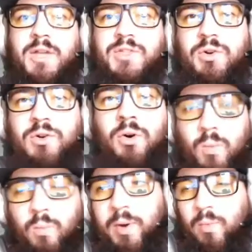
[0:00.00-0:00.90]
circle,
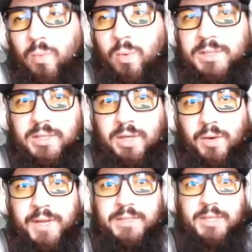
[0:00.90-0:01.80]
but once the
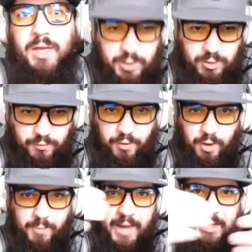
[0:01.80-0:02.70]
going gets tough, you fall
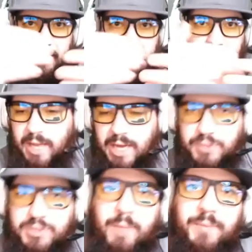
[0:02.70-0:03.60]
back into sight and you
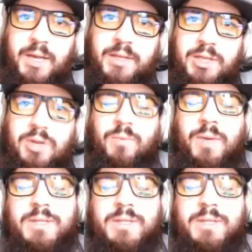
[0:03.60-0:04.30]
stop the execute and waste